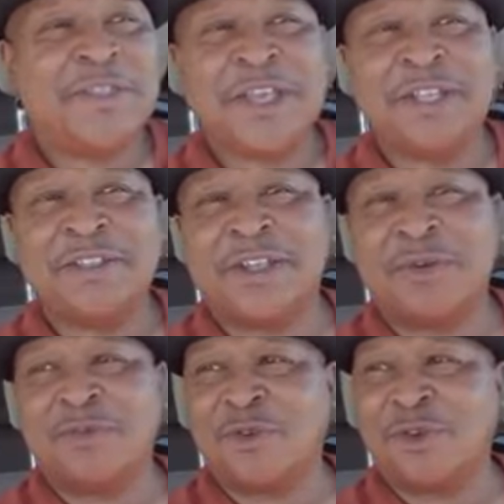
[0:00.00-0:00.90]
things that
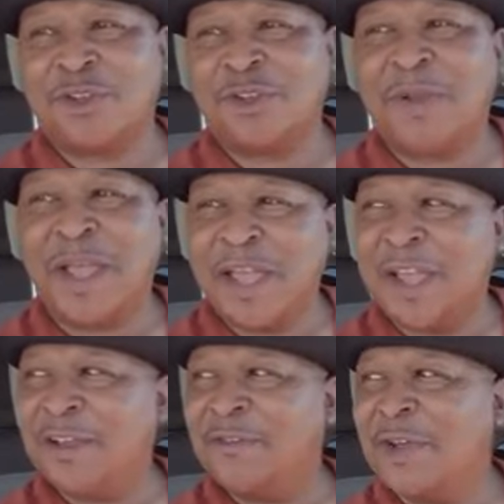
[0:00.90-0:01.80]
come across your
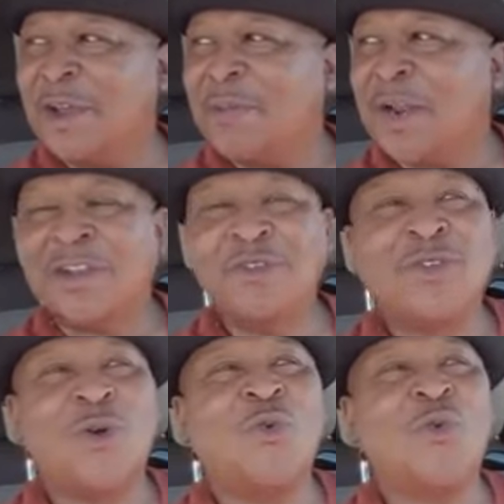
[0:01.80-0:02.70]
path. But how do you
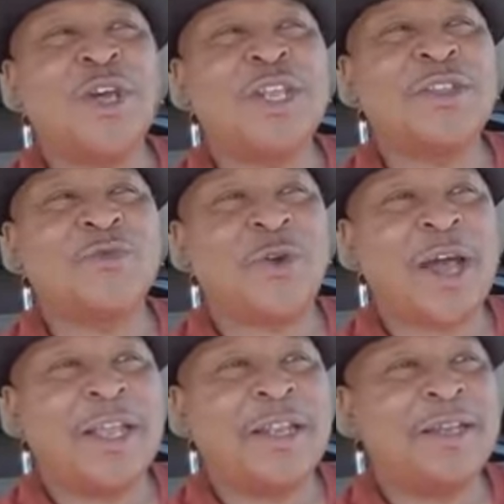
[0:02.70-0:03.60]
know what is
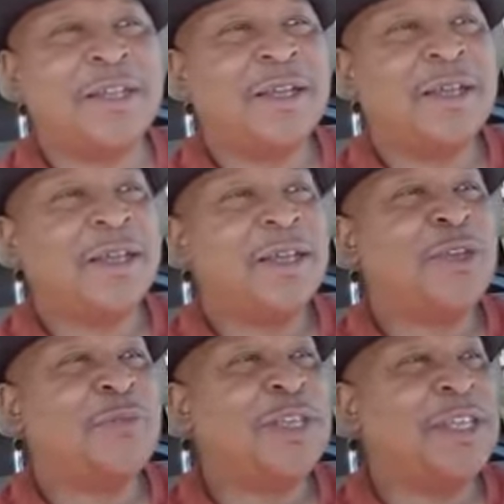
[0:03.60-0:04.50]
right?
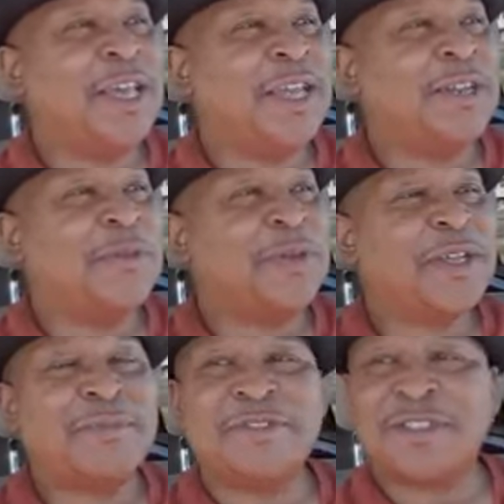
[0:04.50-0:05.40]
You begin to
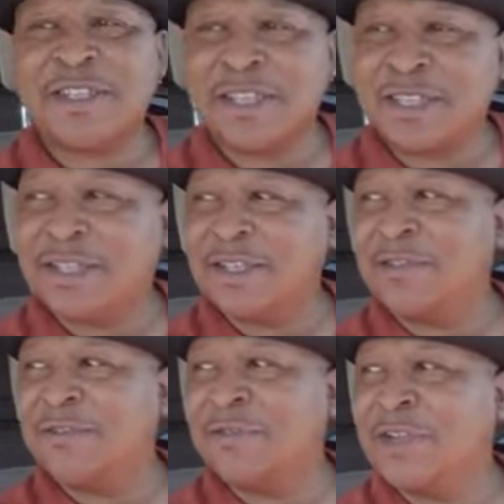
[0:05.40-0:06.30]
become
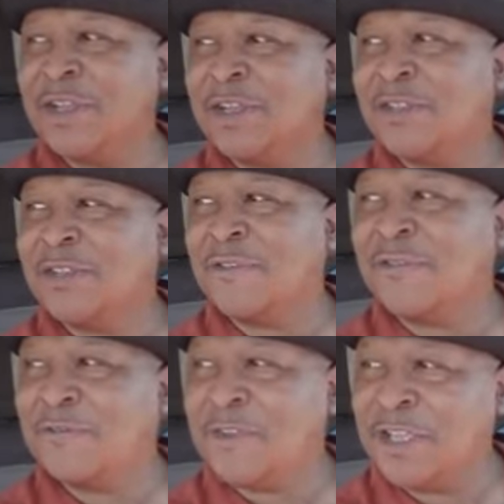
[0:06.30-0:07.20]
sensitive to the
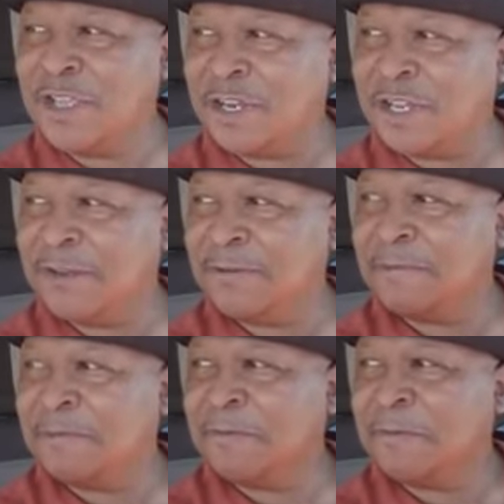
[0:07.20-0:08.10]
feeling.
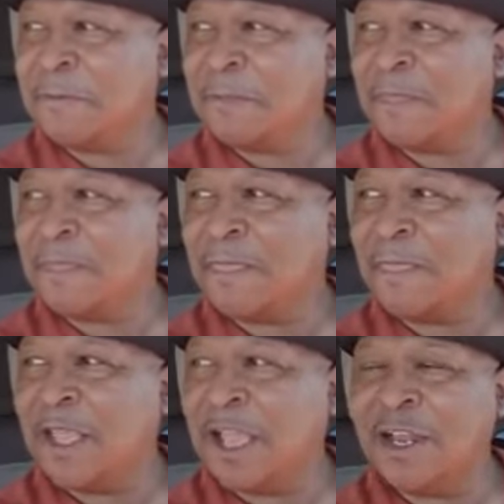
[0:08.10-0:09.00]

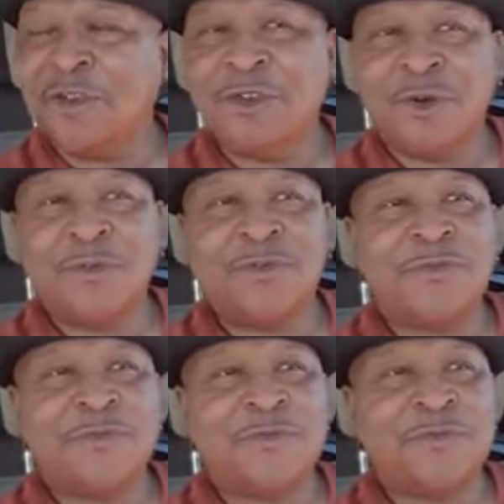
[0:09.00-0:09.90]
And you know
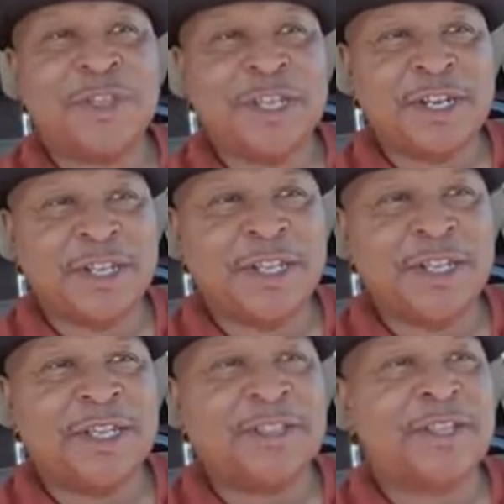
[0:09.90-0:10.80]
feeling
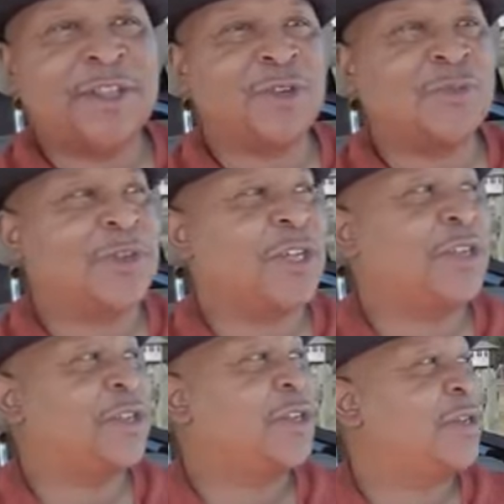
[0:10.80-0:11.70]
is the
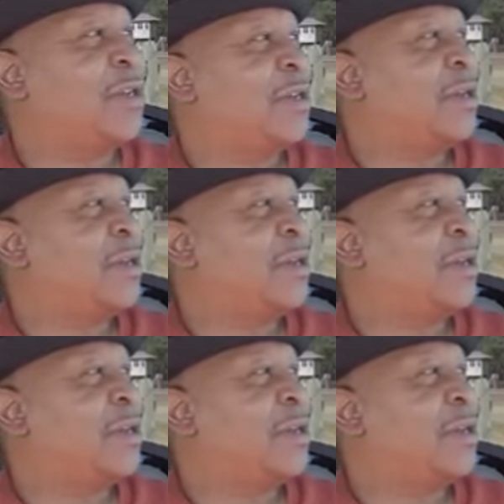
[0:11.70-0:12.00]
interpretation